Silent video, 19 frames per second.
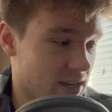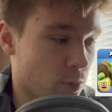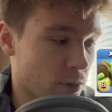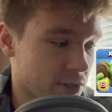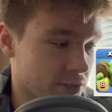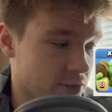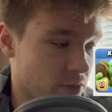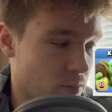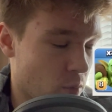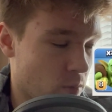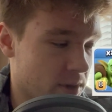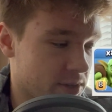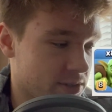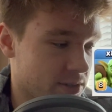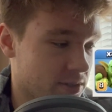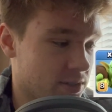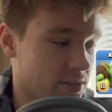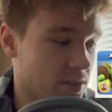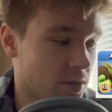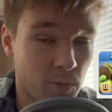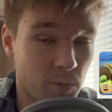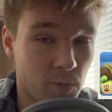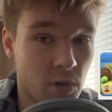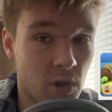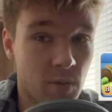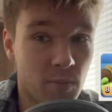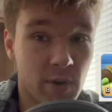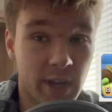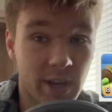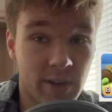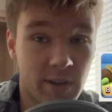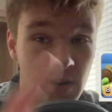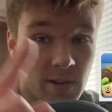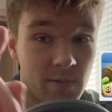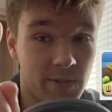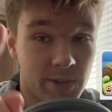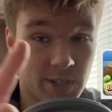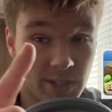4 super wizards, 1 wall
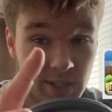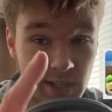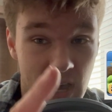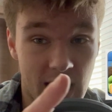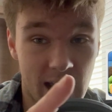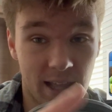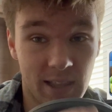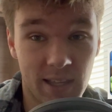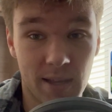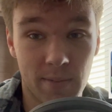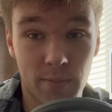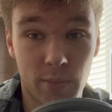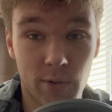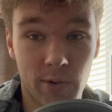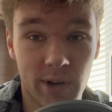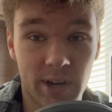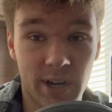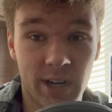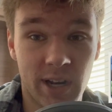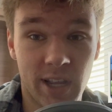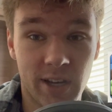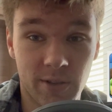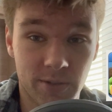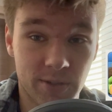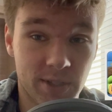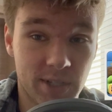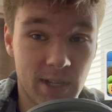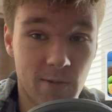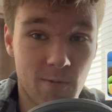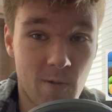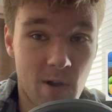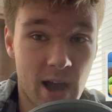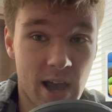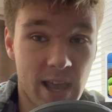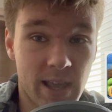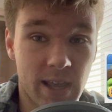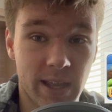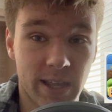breaker, which is highly important, and you'll see
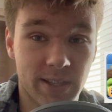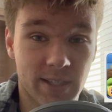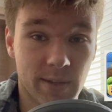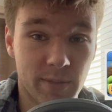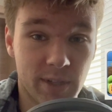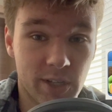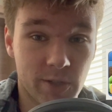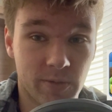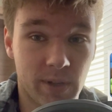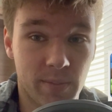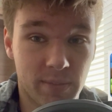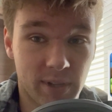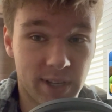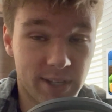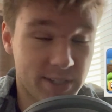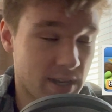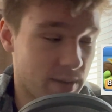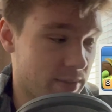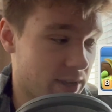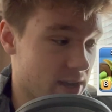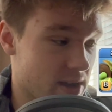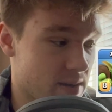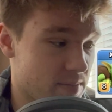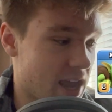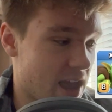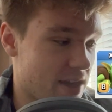why in some of these replays coming up,